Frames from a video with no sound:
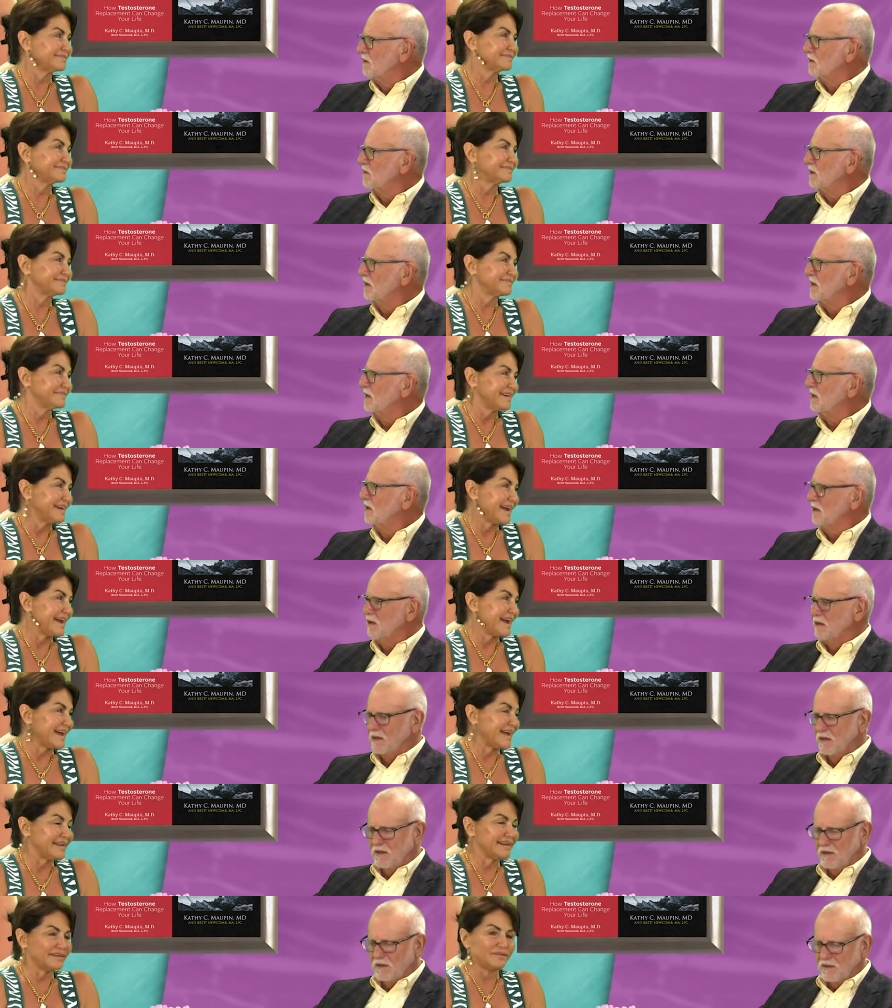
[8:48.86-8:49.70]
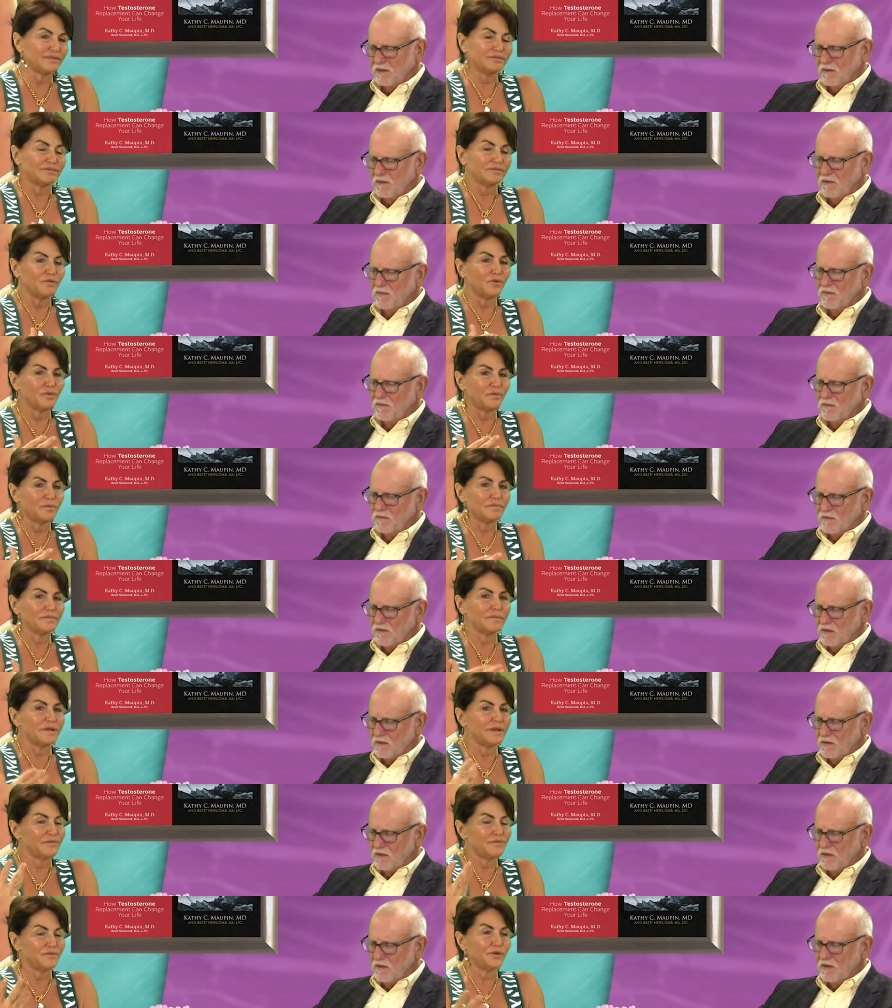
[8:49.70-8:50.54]
Speaker 1: Okay. And
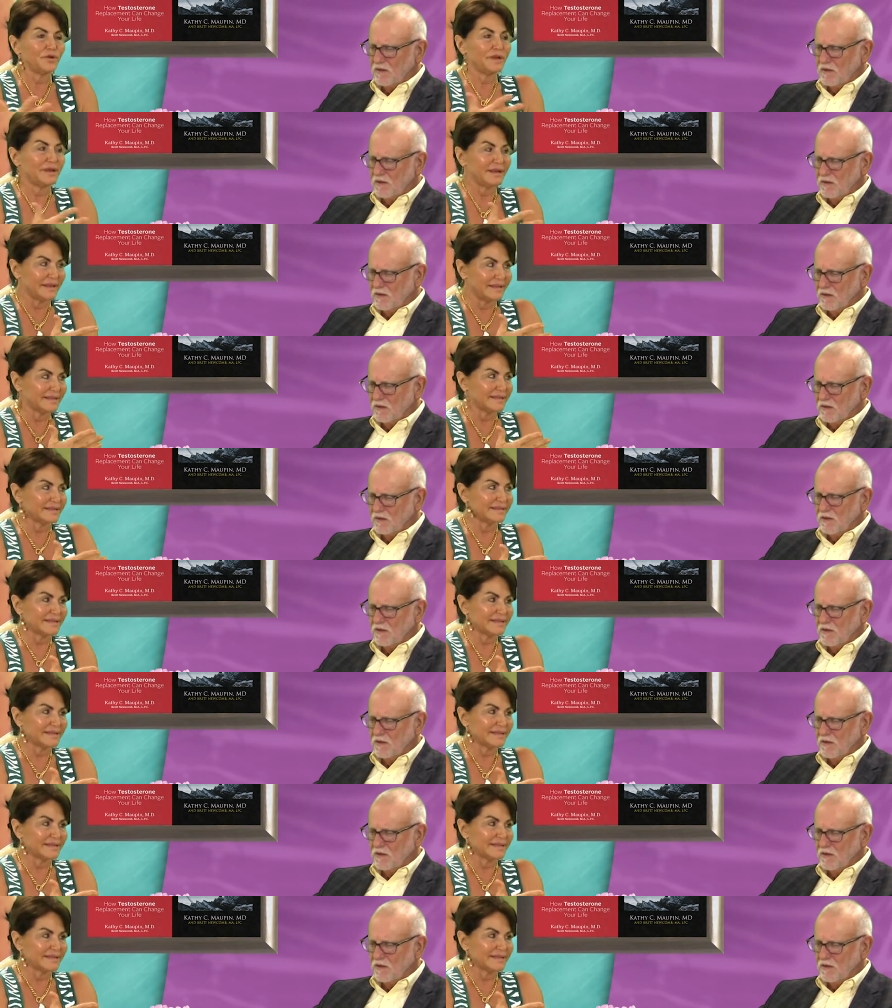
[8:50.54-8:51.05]
if you're eating the